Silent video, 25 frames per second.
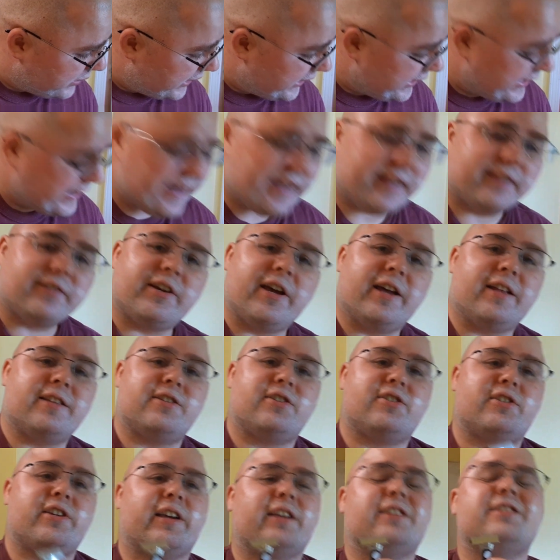8. It's got
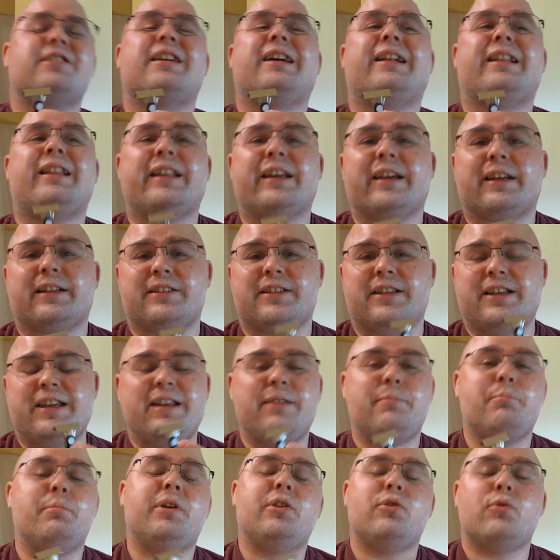6 clicks
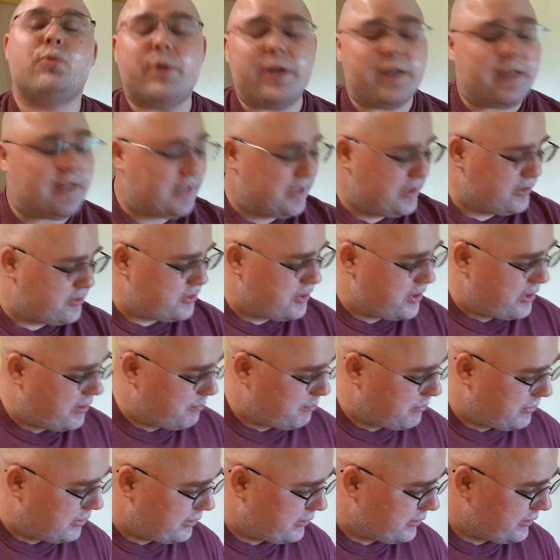in between each
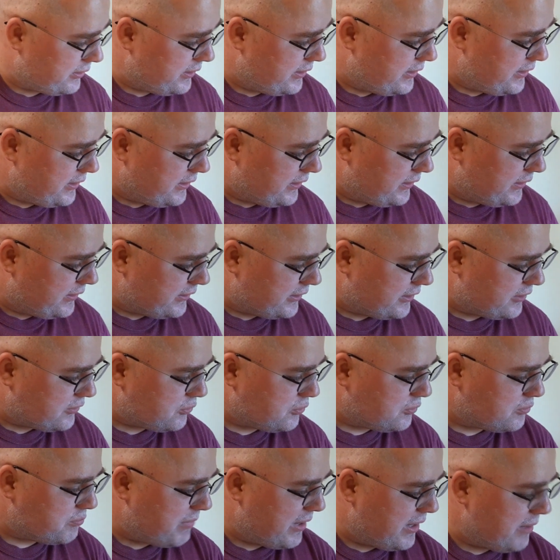number. This
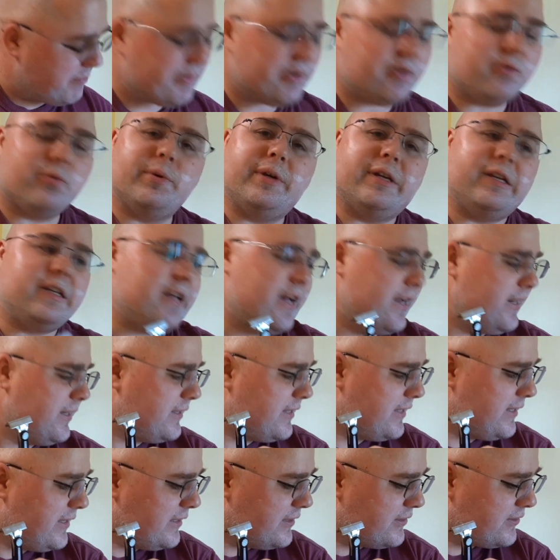was made between
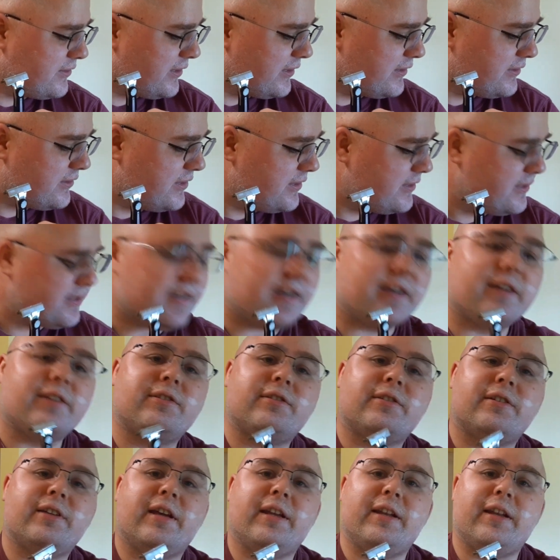
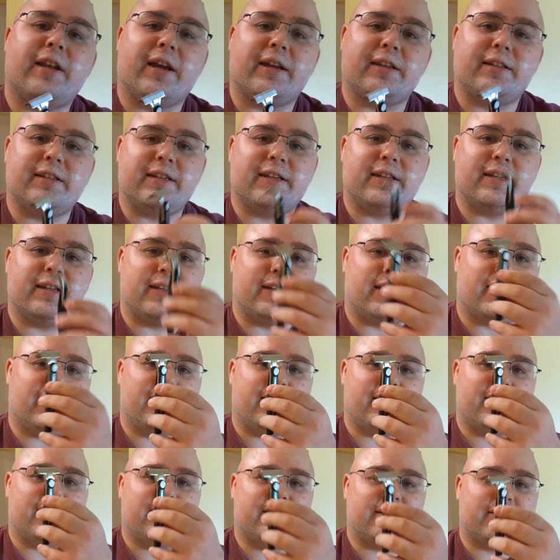1966 and
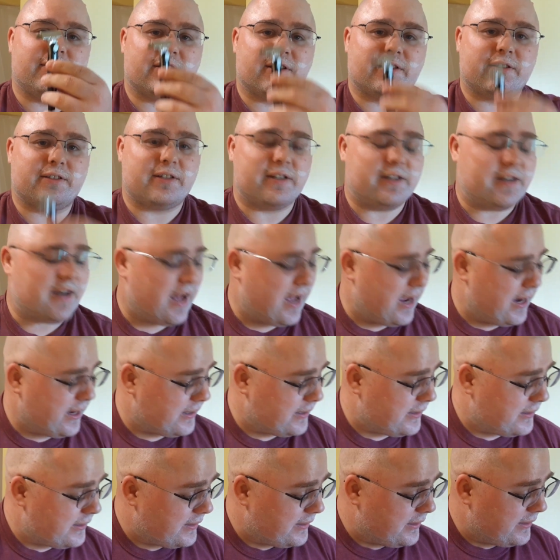
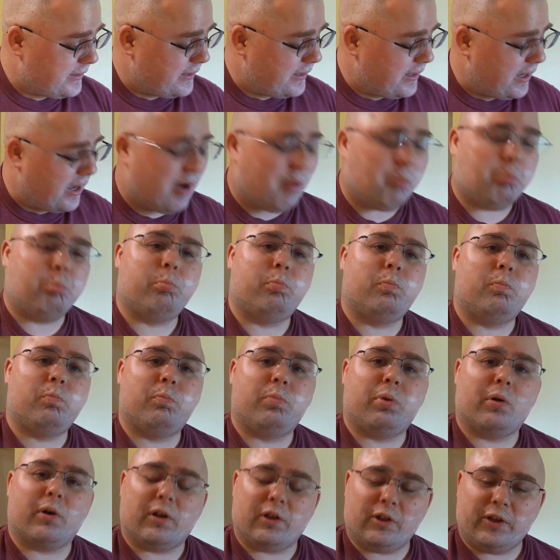1969. I'll
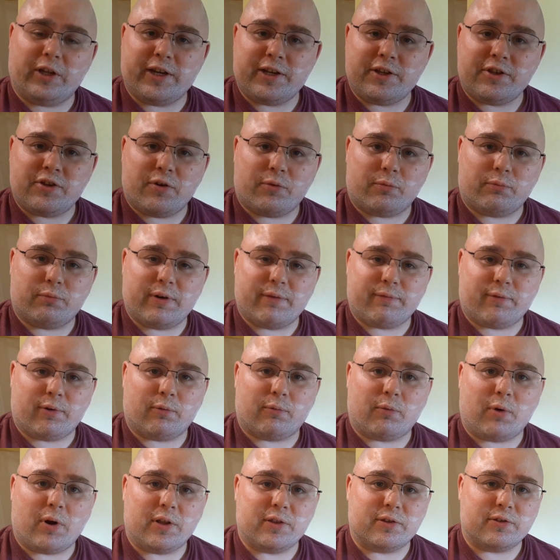put a link to River
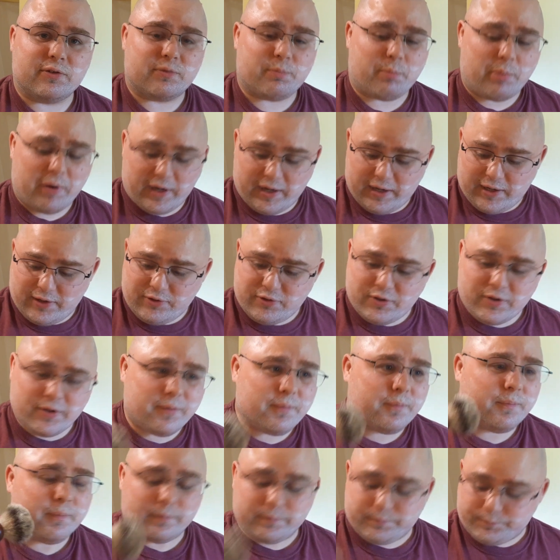Run's page
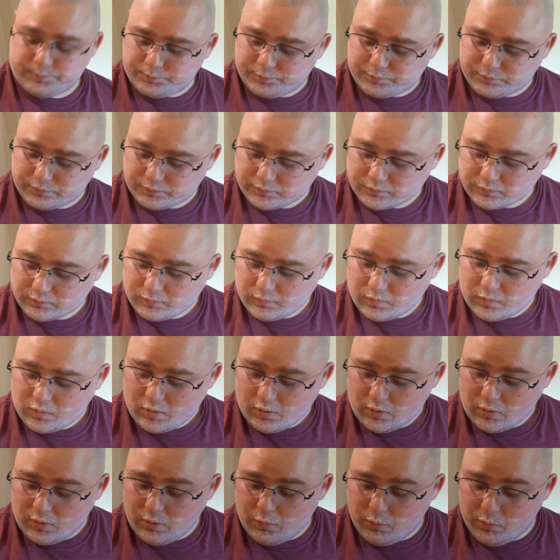
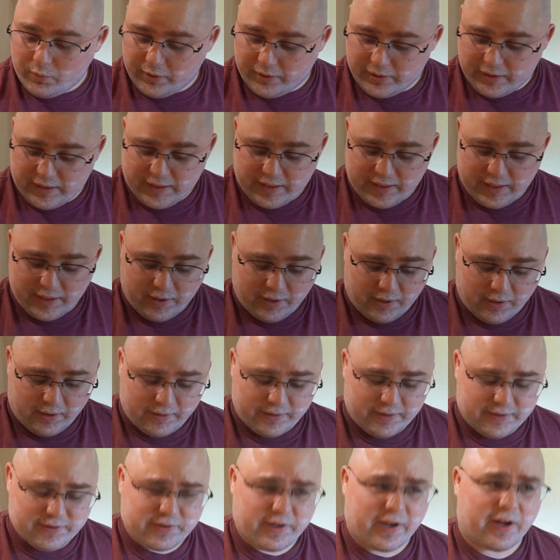where
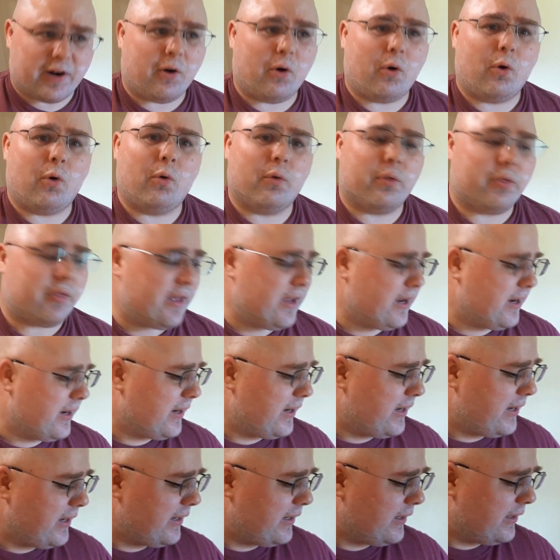he's got a whole
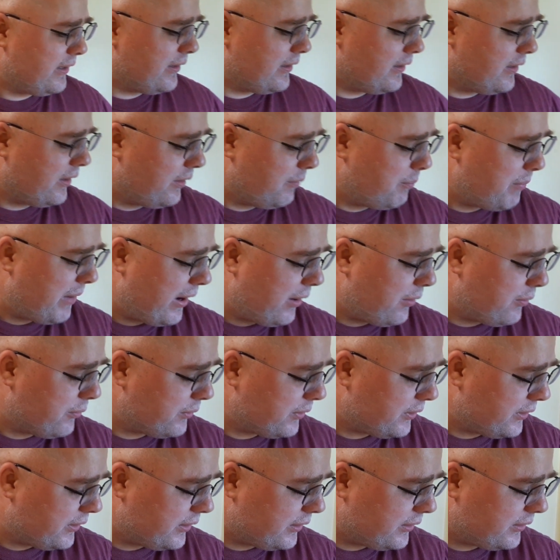thing
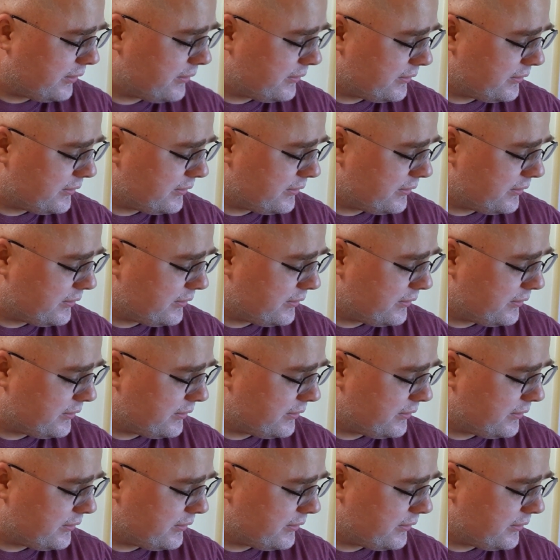about